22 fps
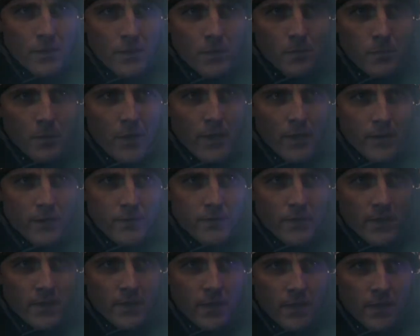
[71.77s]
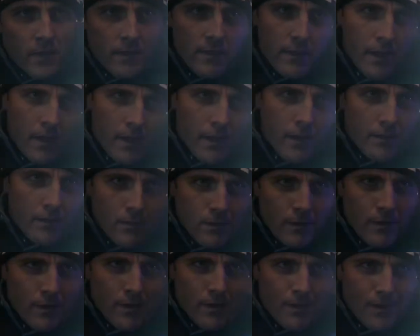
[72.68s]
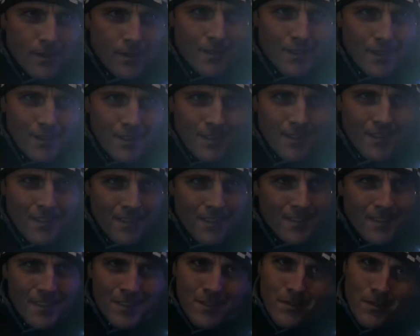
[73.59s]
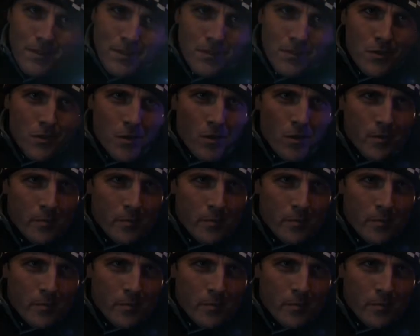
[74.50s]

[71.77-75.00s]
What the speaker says: right, two brothers visiting in Dago? Doesn't ring true,